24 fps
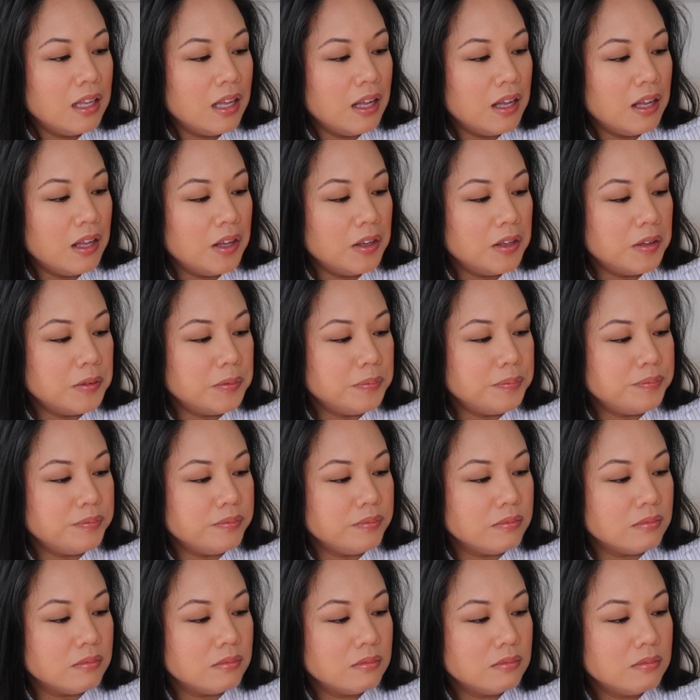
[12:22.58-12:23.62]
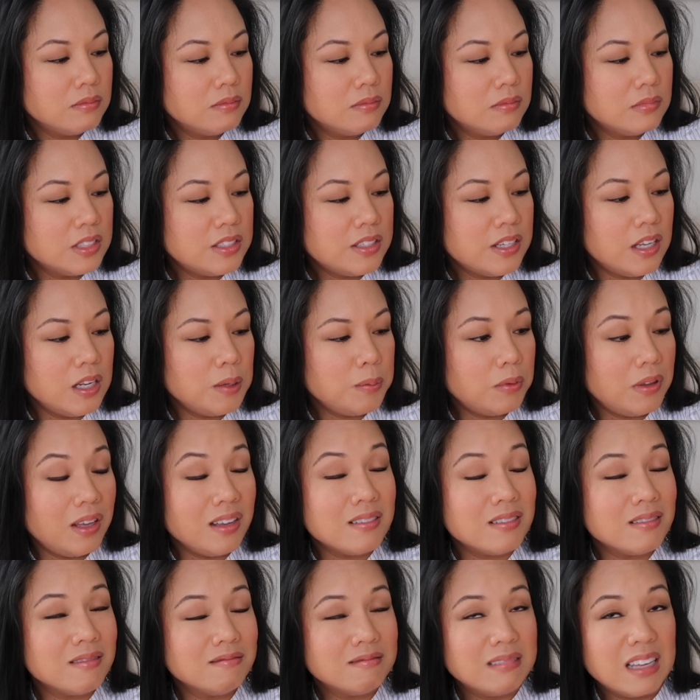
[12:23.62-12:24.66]
the Teddy
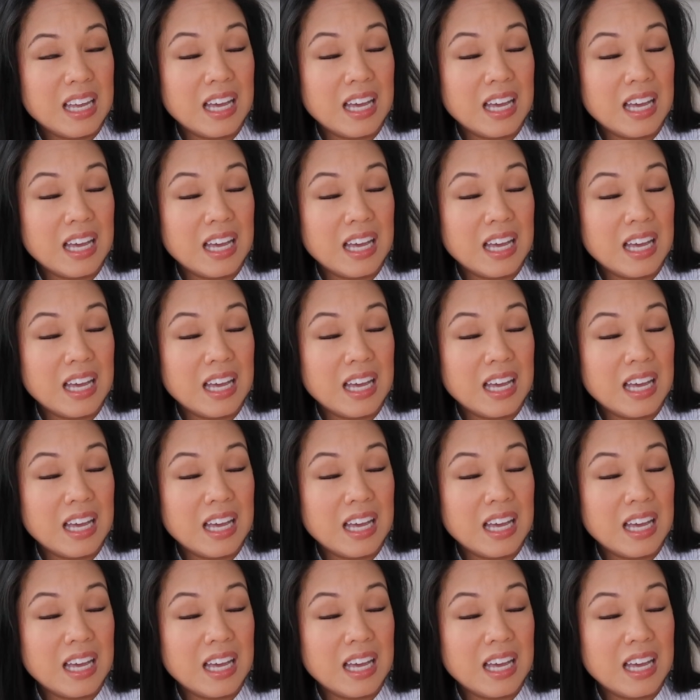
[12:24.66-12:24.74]
Blake